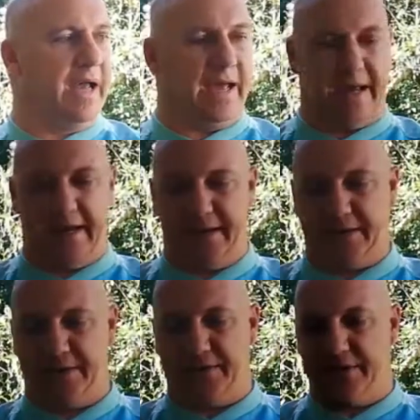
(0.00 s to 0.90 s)
and
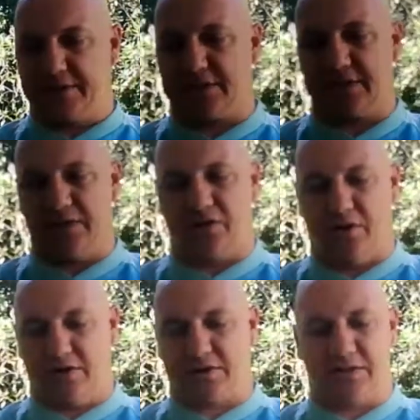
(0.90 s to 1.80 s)
this
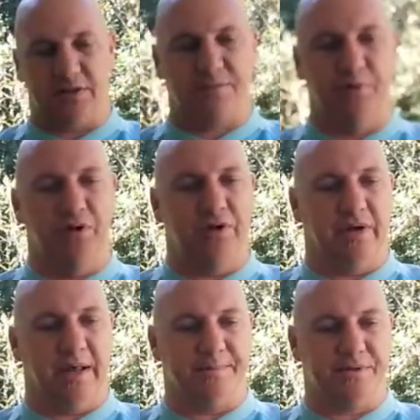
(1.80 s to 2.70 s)
casts a spoon
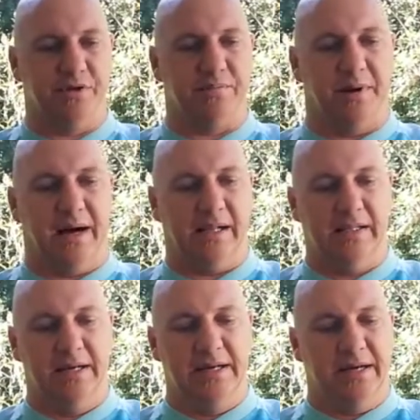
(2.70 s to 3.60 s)
an absolute mile,